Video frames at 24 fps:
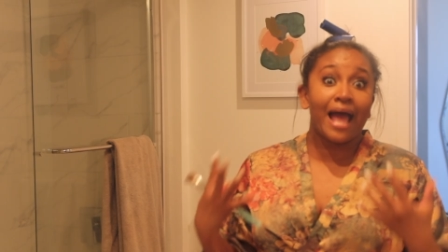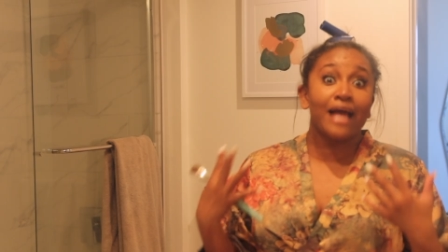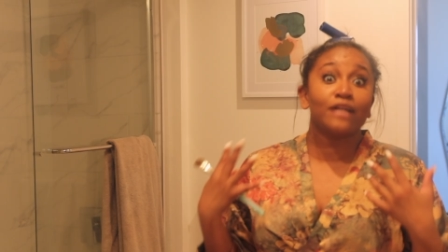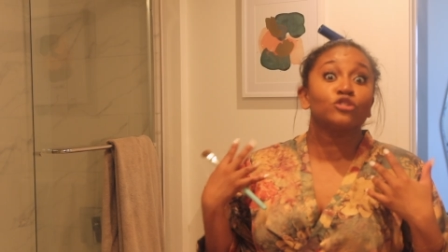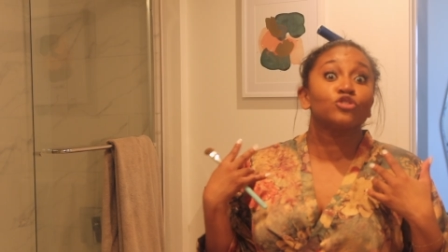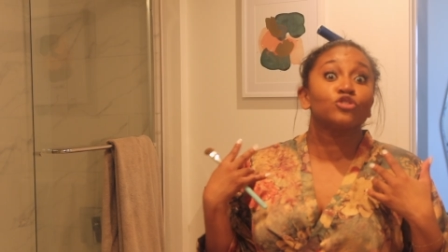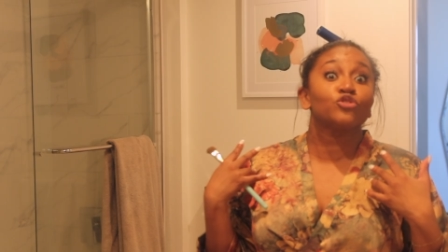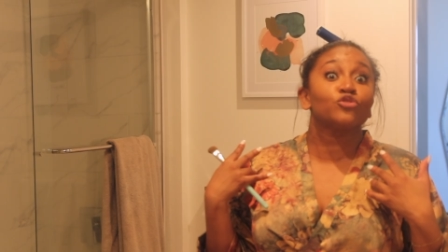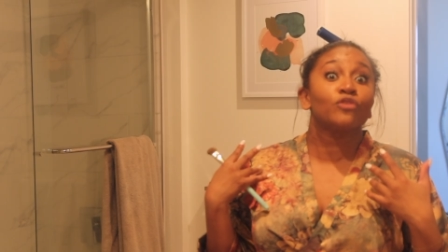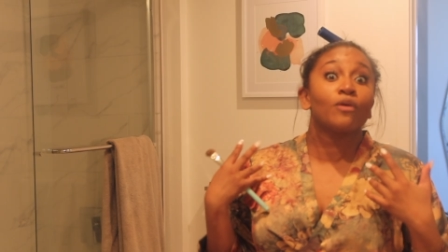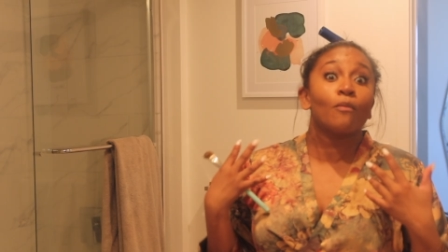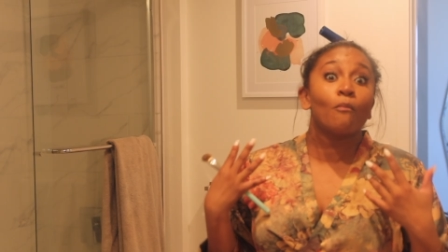and
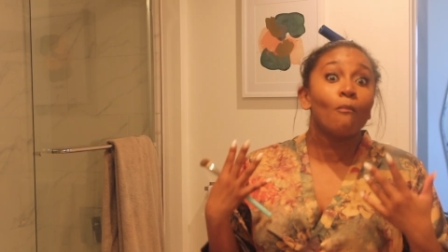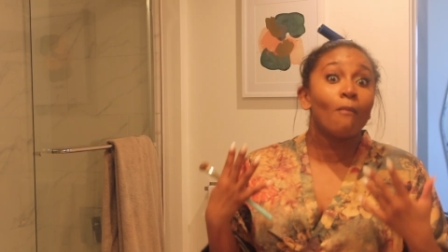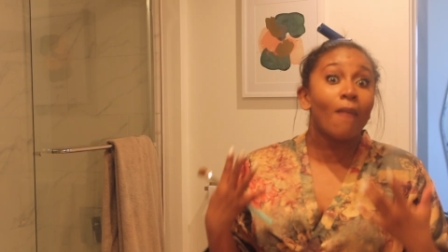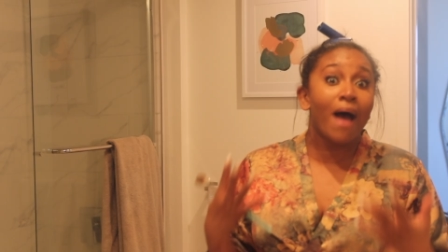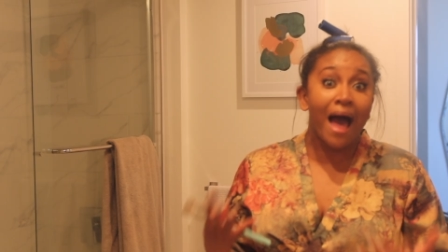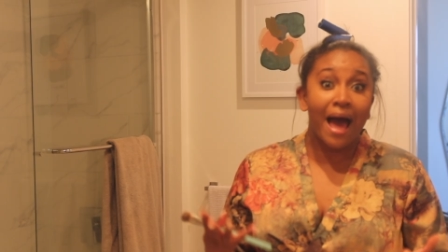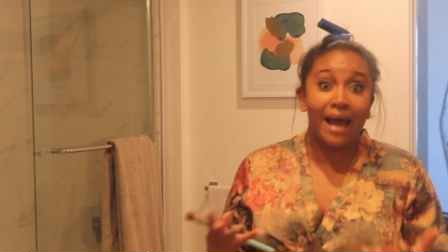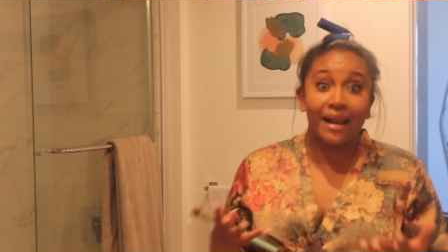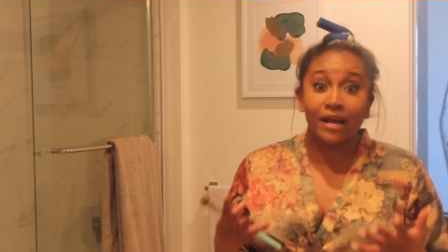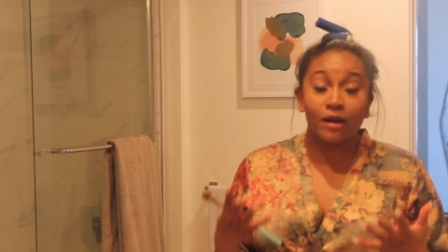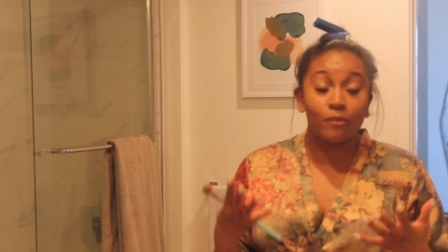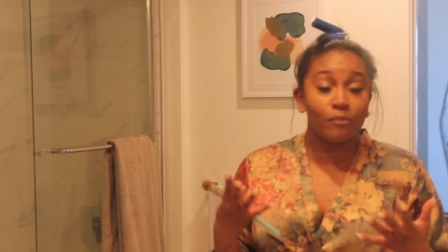
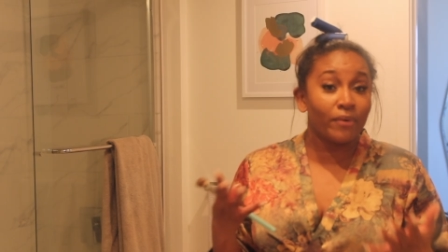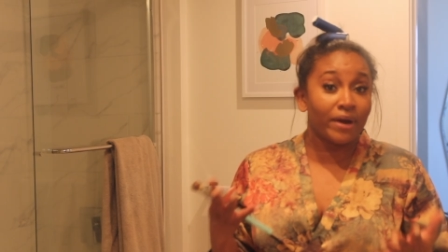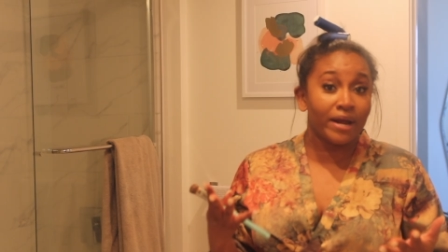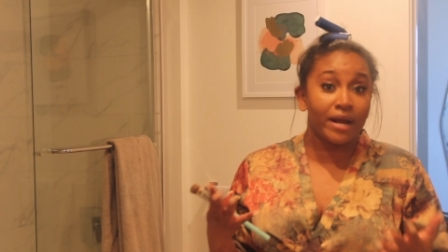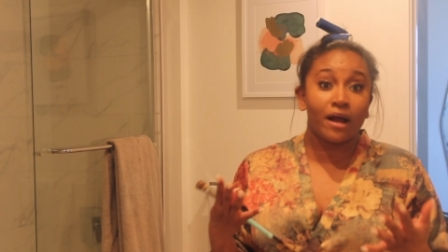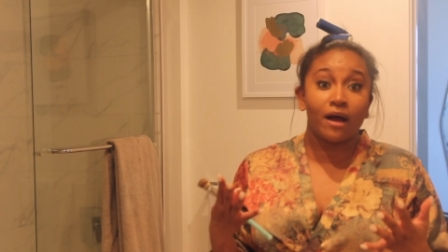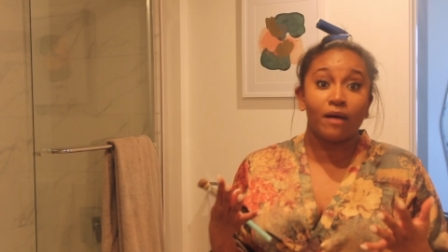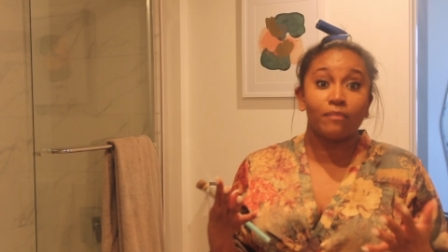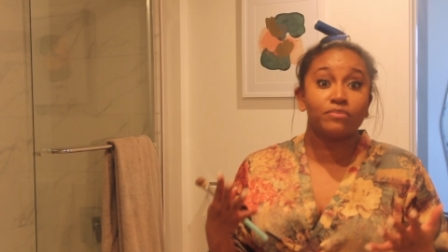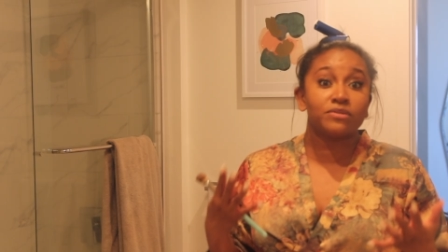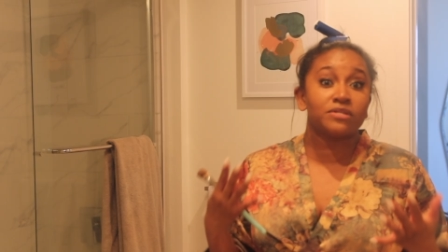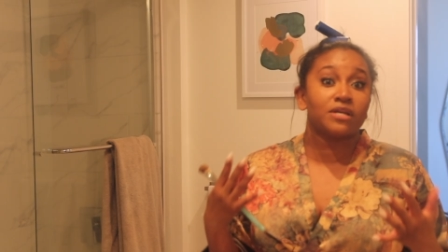traumatic
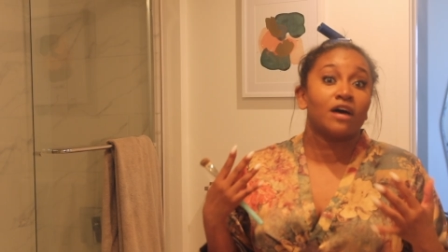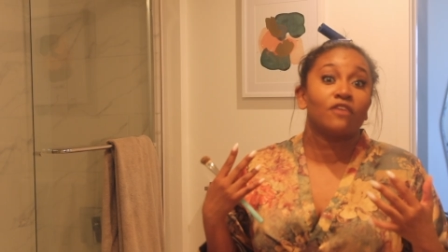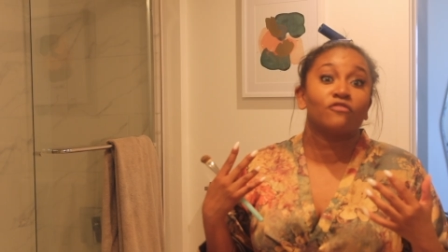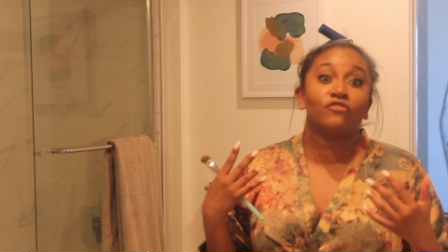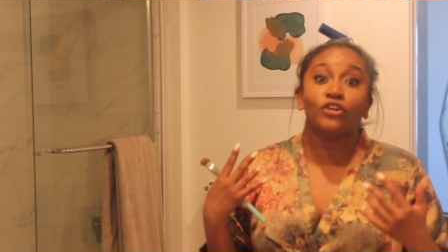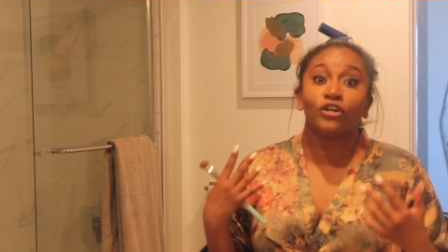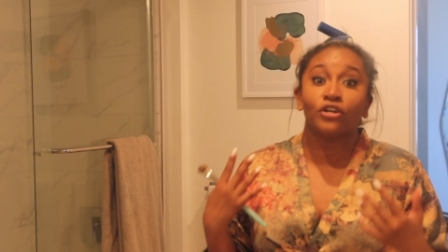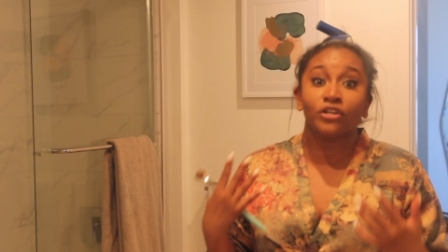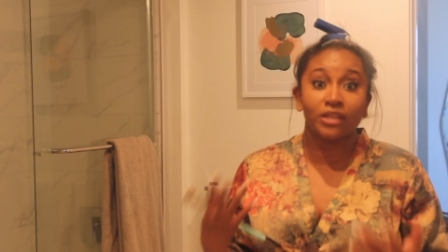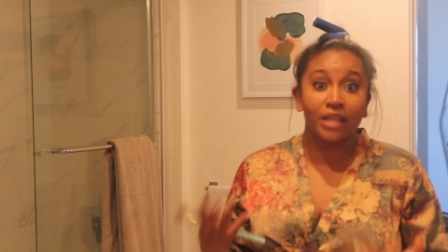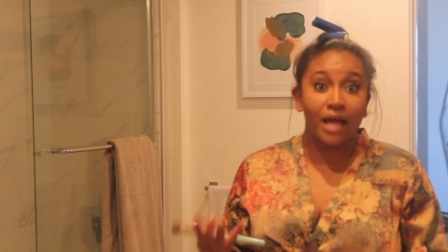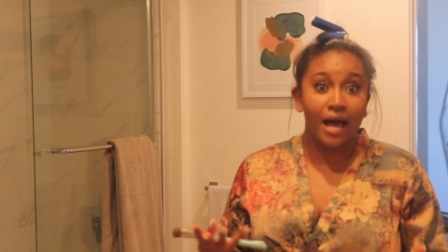breakups of
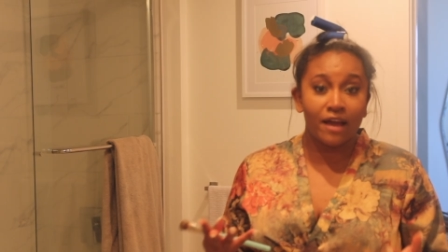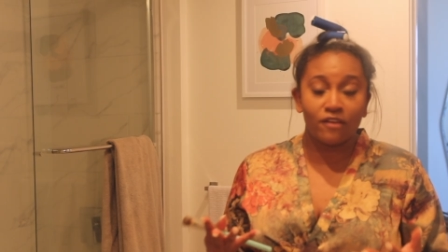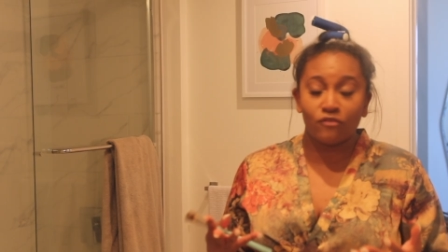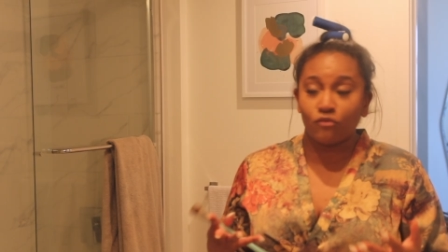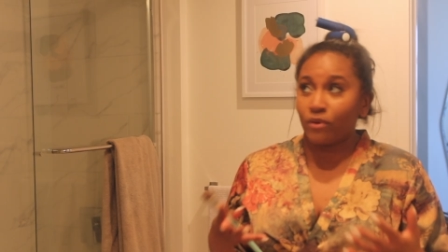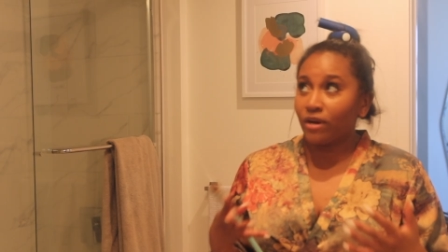your life,